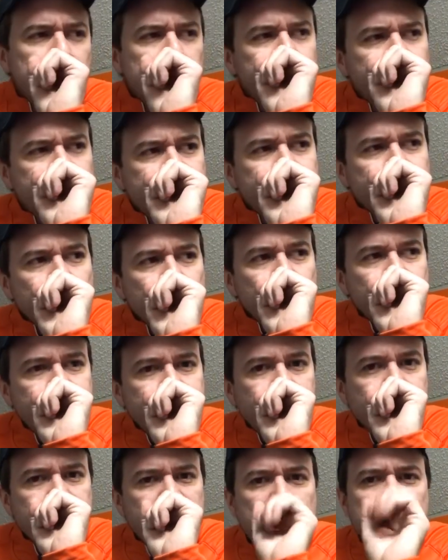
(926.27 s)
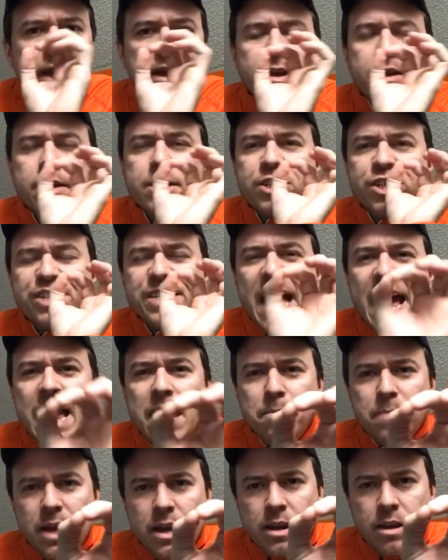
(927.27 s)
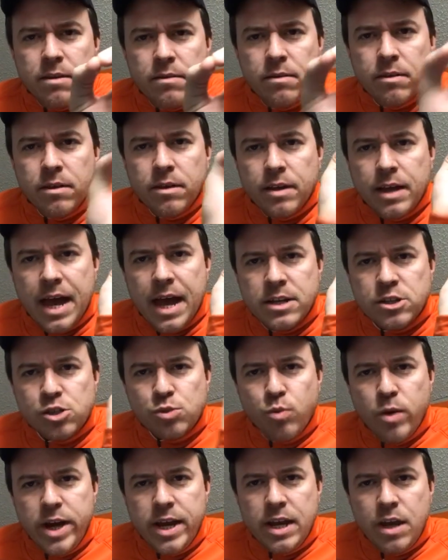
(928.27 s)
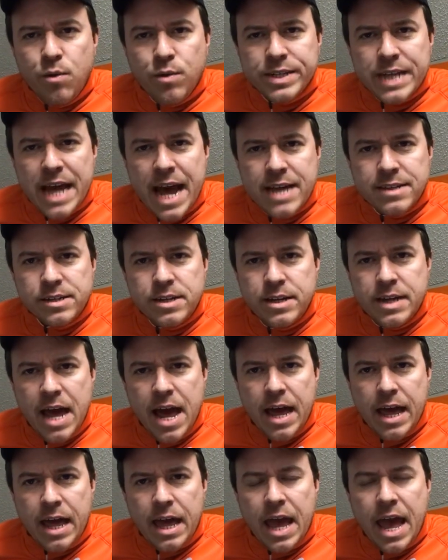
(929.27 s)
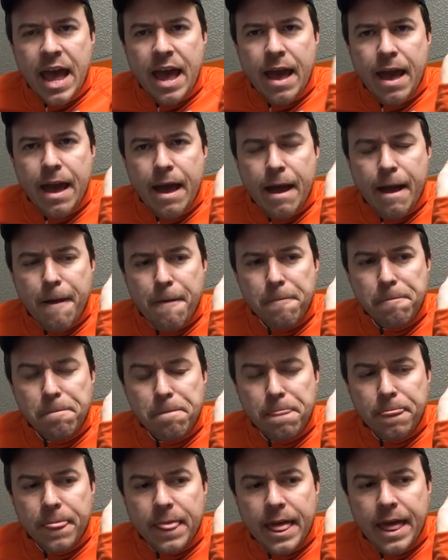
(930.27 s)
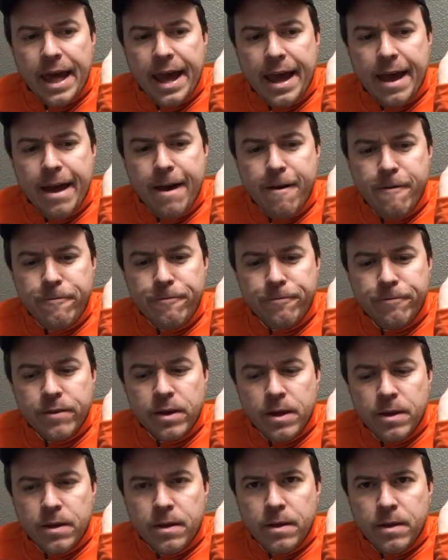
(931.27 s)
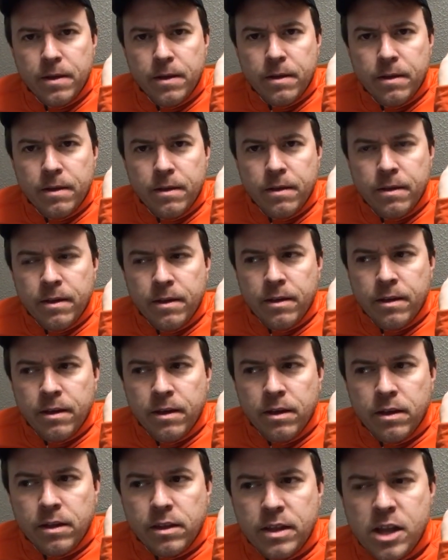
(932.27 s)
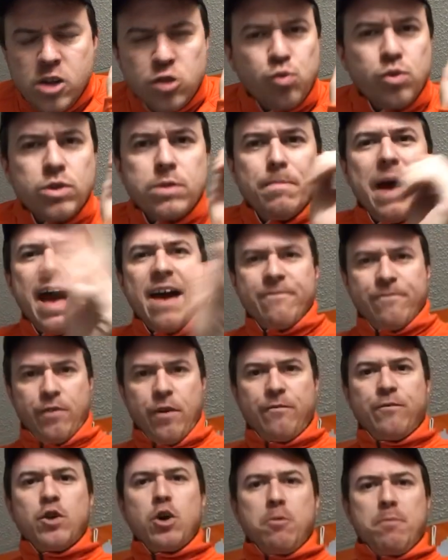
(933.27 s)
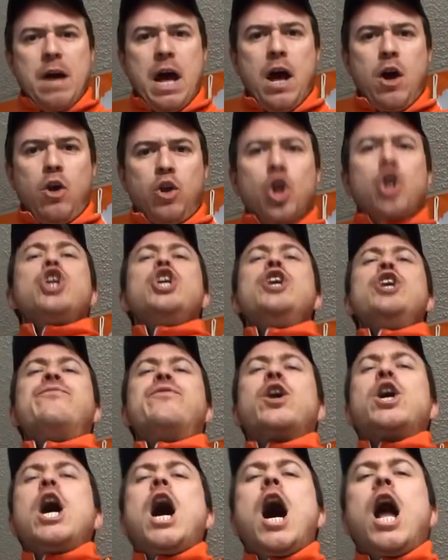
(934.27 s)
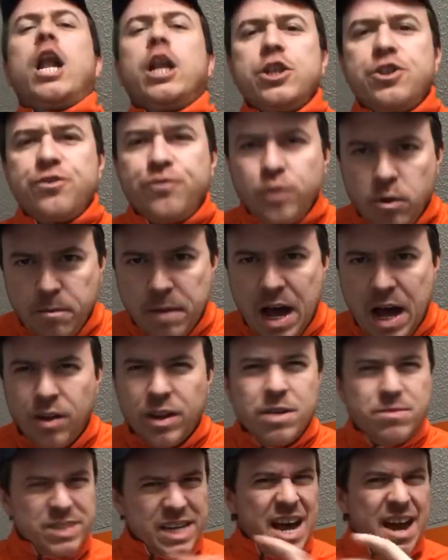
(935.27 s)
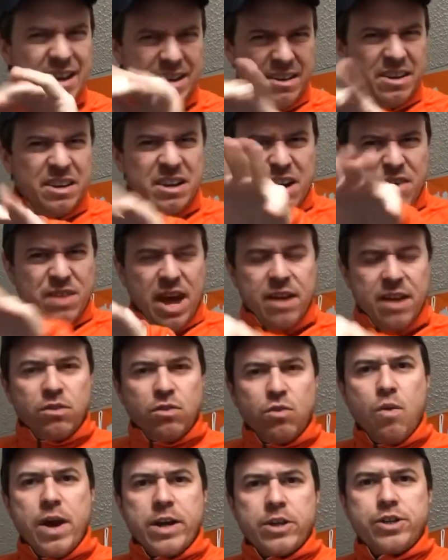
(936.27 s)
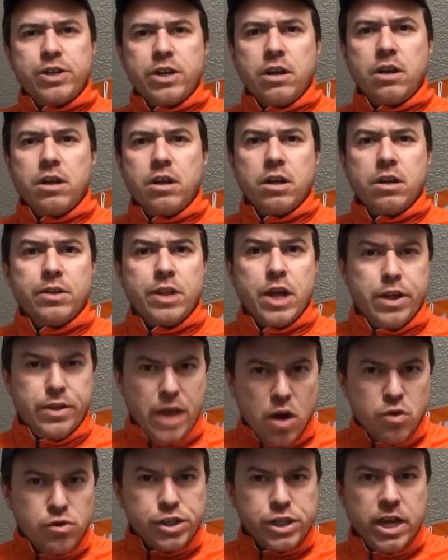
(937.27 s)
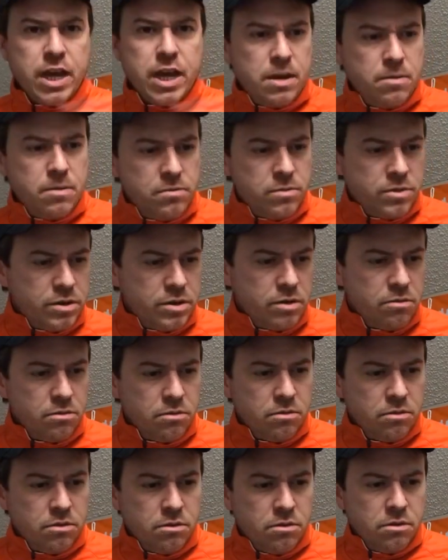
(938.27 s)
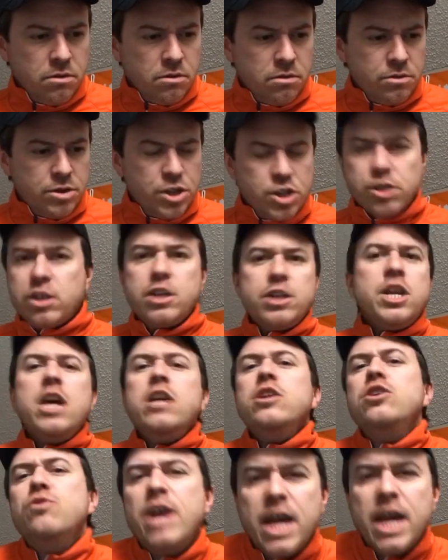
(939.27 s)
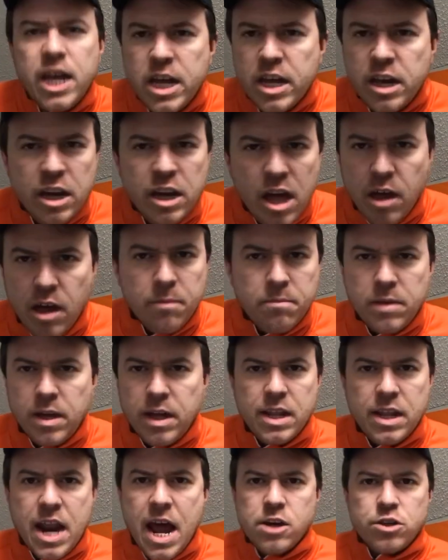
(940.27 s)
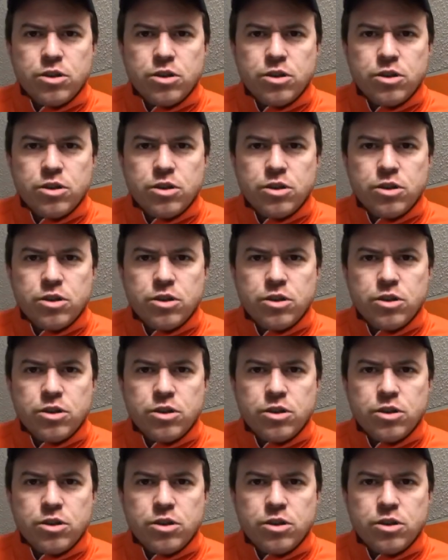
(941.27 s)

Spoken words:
Saban and Sweeney was asked today if this was bad for football or good for college football. It was kind of, that question that those teams just continue to end up in the national championship.